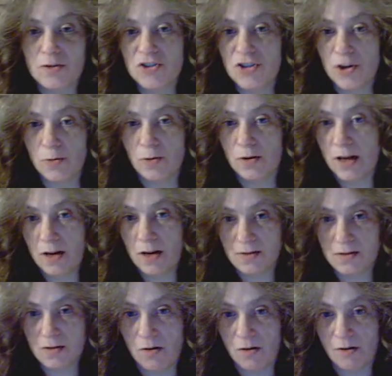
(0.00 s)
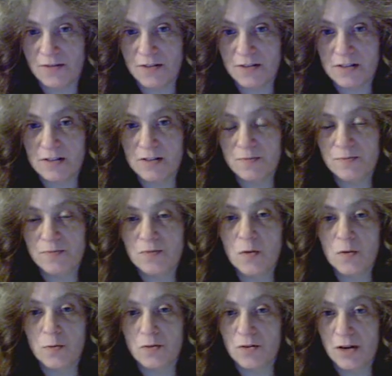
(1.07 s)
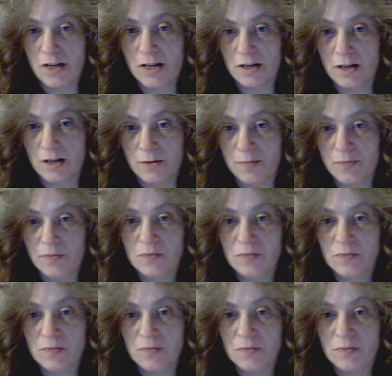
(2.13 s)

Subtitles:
General Accounting Office with their hand out